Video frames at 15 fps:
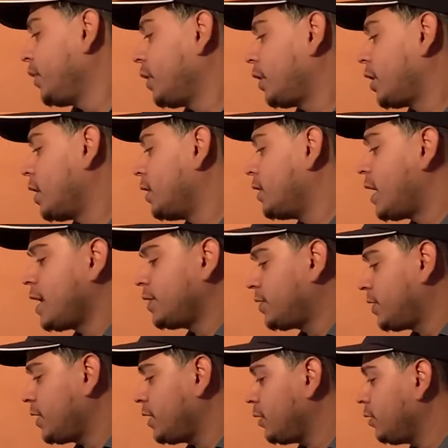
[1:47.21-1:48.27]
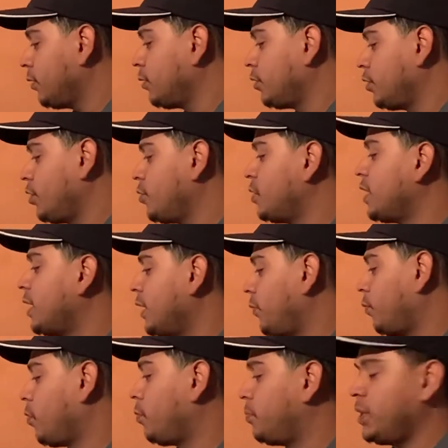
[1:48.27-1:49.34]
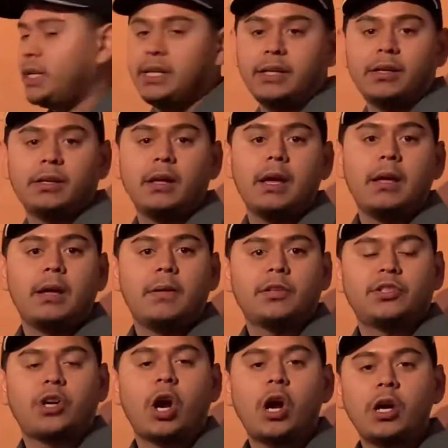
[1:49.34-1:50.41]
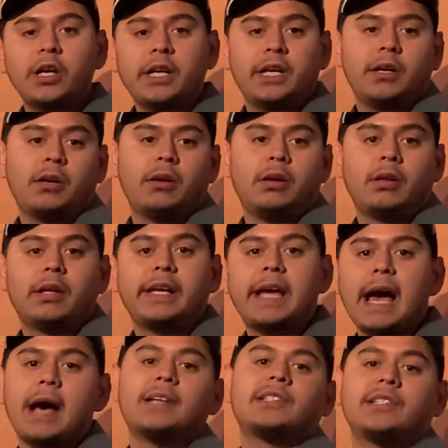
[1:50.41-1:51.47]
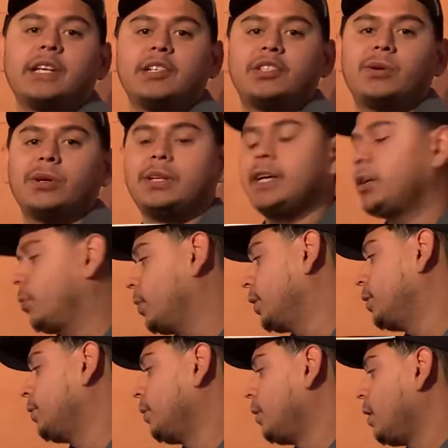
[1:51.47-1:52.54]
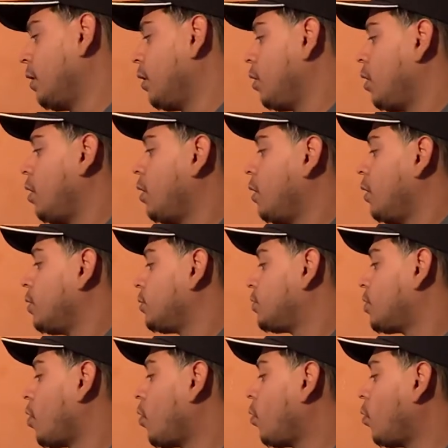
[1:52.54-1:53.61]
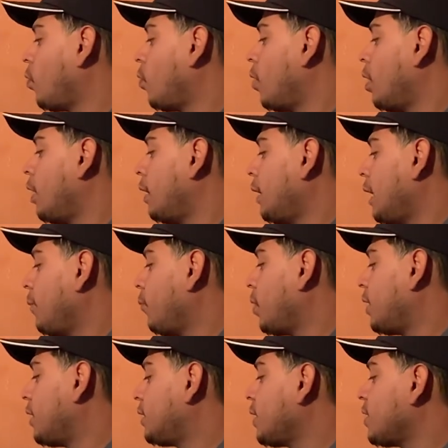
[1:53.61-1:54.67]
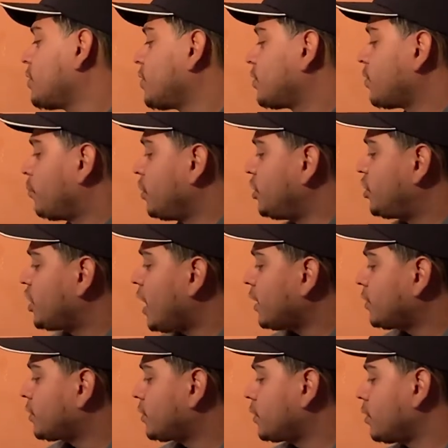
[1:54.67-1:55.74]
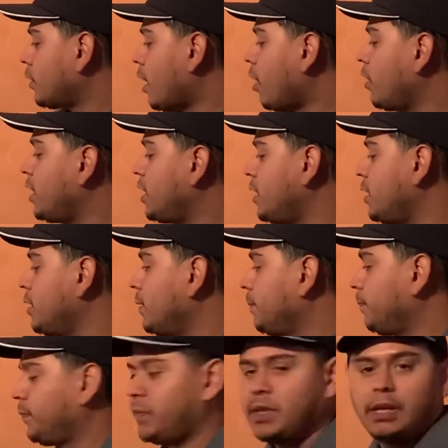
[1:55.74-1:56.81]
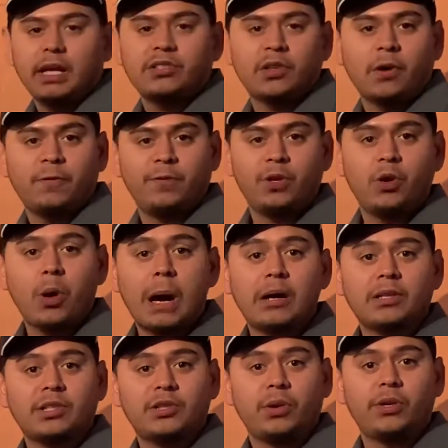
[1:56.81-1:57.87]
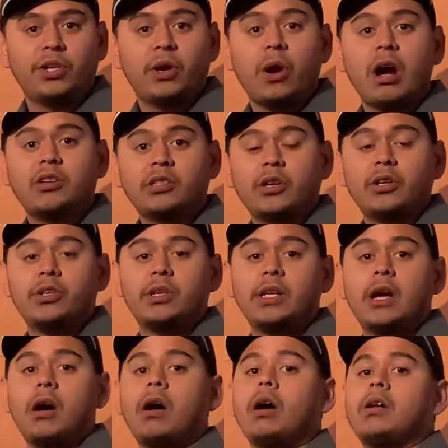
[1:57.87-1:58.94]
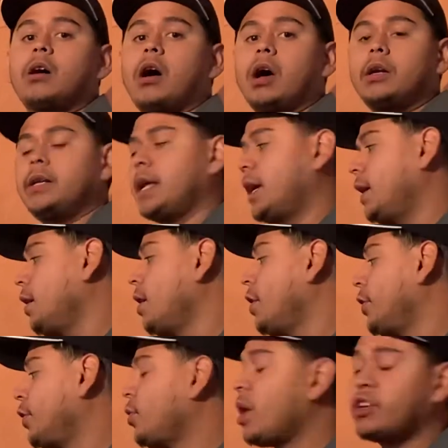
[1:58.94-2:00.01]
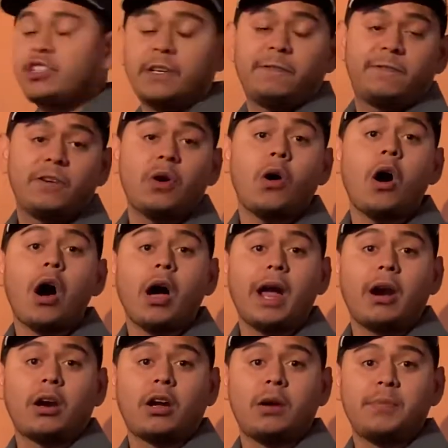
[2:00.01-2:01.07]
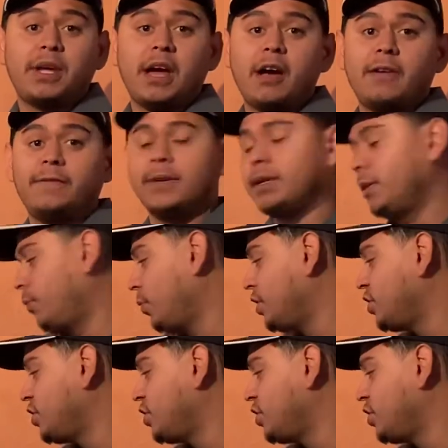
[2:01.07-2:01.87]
condensing unit will be turning gas into a liquid. So what it does is it rejects our heat. So if you go out to your outdoor unit on a hot day, you actually feel hot air coming out of it,